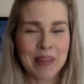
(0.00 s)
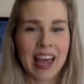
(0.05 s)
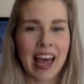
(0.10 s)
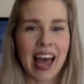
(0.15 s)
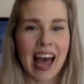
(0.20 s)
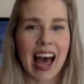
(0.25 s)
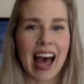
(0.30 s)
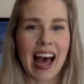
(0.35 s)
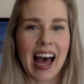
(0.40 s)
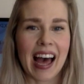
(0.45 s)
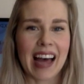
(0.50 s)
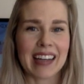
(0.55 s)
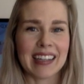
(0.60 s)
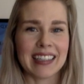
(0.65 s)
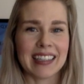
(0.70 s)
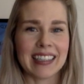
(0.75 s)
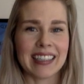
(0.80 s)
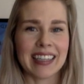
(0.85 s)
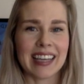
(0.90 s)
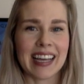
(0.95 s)

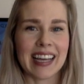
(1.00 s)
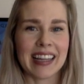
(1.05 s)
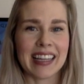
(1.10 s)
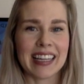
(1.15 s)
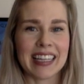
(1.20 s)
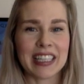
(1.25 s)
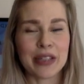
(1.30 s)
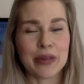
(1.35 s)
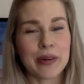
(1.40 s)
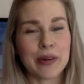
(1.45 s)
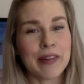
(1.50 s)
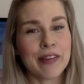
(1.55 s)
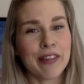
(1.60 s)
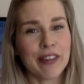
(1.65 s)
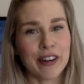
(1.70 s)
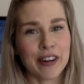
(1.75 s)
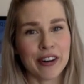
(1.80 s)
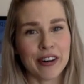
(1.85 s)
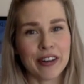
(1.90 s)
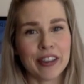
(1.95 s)
and this
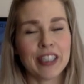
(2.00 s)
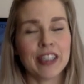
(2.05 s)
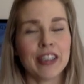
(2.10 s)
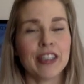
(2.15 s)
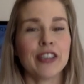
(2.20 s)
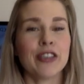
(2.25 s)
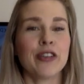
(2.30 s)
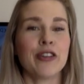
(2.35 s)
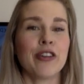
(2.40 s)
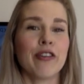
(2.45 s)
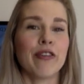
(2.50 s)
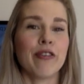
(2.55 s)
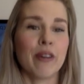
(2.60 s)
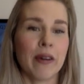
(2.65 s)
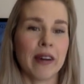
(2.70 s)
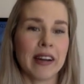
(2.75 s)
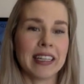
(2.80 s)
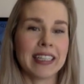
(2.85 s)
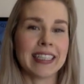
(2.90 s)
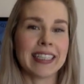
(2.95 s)
refers to the
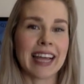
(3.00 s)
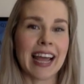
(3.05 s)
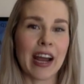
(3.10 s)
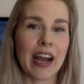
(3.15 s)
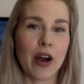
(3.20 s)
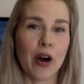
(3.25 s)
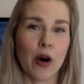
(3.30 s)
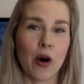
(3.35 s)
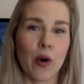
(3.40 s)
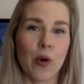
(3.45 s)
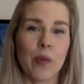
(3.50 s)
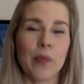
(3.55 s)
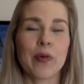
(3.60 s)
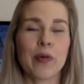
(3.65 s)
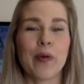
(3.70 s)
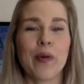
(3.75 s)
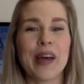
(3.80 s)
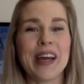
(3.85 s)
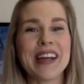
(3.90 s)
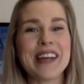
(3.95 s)
forest echo.
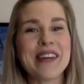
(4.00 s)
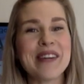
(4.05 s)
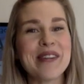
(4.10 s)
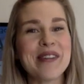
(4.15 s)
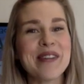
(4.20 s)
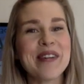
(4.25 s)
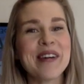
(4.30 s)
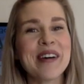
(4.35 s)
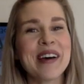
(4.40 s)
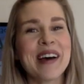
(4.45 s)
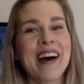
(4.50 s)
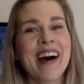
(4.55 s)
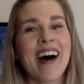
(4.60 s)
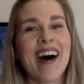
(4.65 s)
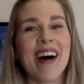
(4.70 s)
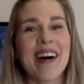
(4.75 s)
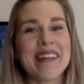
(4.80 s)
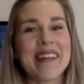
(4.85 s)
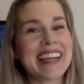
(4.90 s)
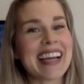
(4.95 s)
When you
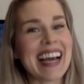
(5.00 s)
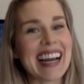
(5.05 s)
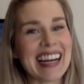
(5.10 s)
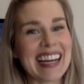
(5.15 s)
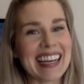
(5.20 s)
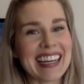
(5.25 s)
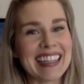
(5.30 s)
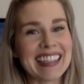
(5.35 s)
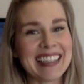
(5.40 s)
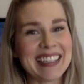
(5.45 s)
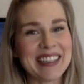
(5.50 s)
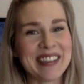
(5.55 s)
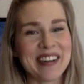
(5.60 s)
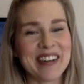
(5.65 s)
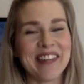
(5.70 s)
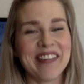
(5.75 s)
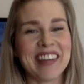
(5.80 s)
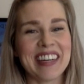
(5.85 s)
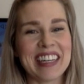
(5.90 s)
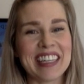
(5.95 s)
are yelling to a
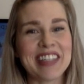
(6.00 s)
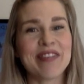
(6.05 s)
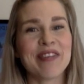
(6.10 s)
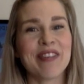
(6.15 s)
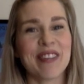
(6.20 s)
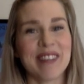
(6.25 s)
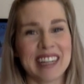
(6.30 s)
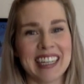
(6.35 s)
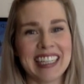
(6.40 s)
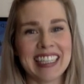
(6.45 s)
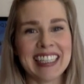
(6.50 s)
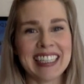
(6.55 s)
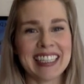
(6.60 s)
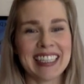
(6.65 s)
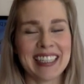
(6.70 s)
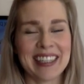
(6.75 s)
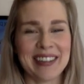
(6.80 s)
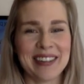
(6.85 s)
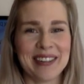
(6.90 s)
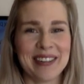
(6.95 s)
Finnish forest,
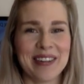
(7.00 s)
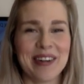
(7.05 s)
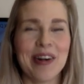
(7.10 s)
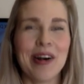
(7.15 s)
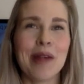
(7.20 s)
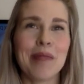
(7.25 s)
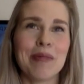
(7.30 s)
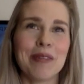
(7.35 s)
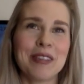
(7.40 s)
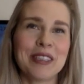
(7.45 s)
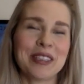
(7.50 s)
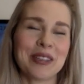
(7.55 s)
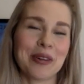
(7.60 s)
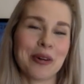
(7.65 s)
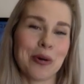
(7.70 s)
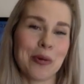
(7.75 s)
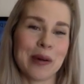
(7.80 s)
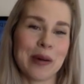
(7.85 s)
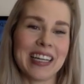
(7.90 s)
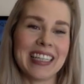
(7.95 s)
you almost
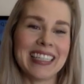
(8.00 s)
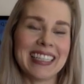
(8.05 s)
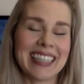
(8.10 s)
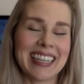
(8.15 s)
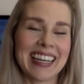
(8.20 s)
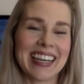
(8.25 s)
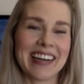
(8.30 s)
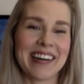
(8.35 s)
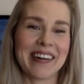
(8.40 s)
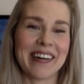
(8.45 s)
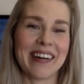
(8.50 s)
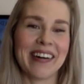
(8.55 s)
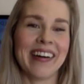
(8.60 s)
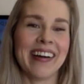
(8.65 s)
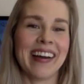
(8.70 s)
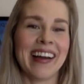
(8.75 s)
always hear